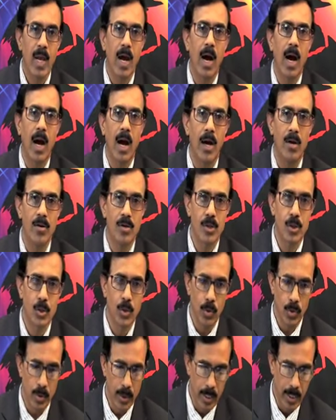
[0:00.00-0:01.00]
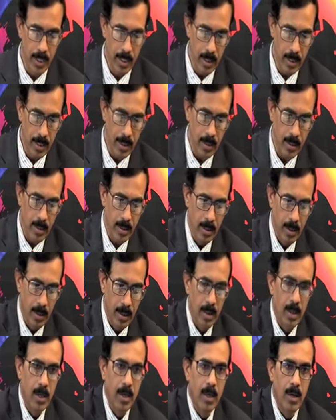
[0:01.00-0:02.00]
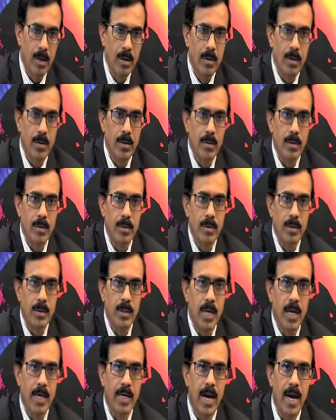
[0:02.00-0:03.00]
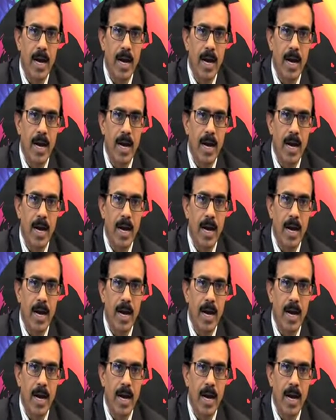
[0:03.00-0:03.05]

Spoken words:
I have shown here the